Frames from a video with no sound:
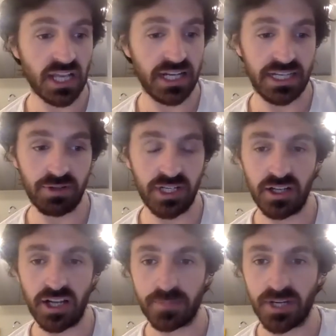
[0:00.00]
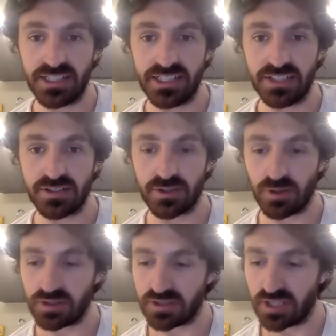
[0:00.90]
And he really liked my ideas and
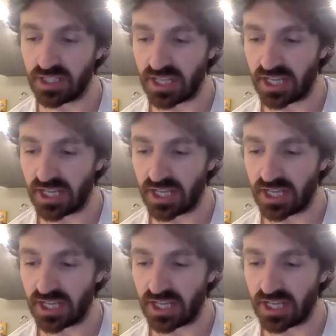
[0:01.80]
thoughts on it.